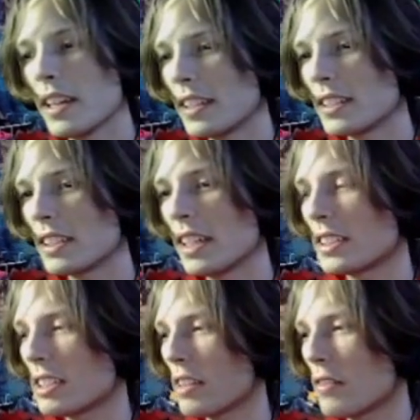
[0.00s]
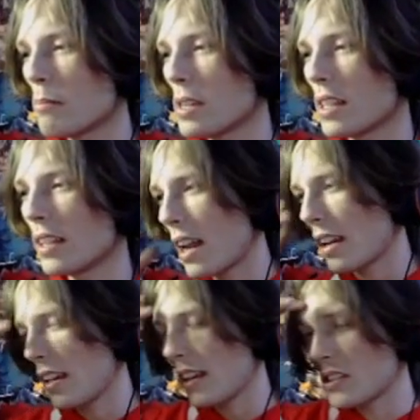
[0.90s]
It's it's given me a lot of
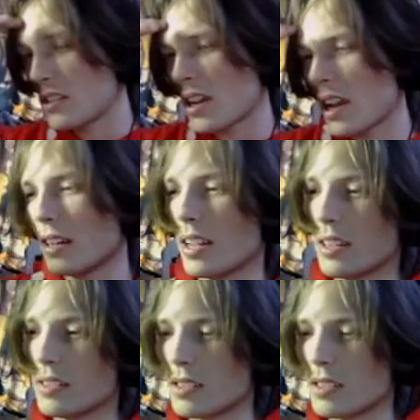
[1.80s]
insight as